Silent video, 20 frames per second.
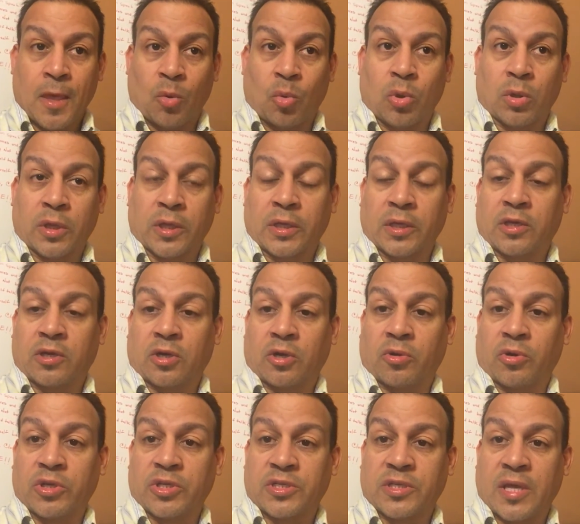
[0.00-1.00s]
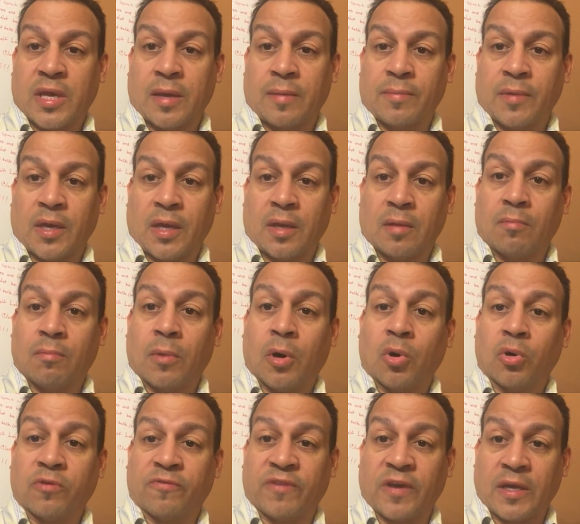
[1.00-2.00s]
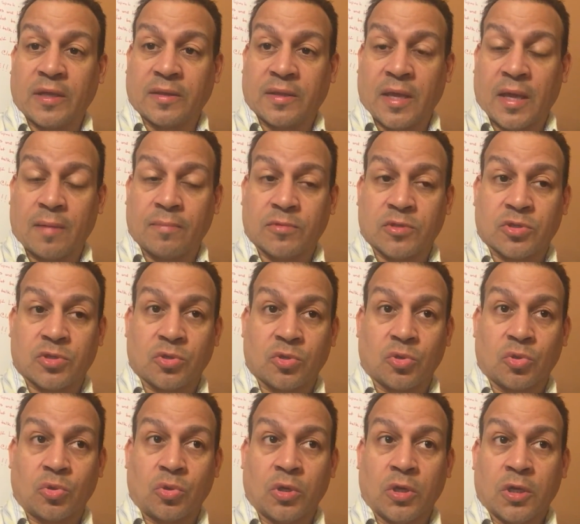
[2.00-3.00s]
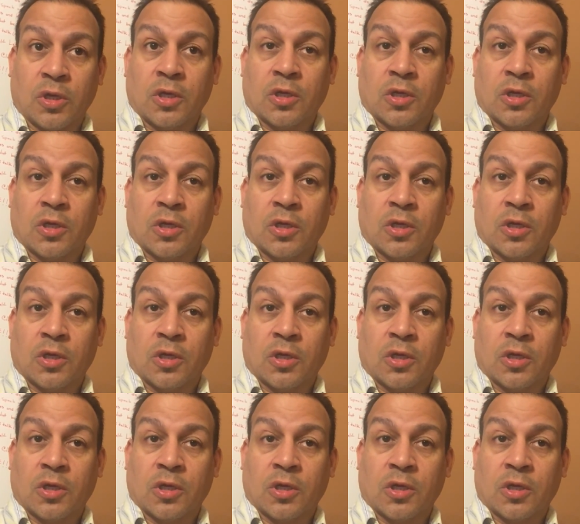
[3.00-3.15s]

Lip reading: will encourage them and motivate them to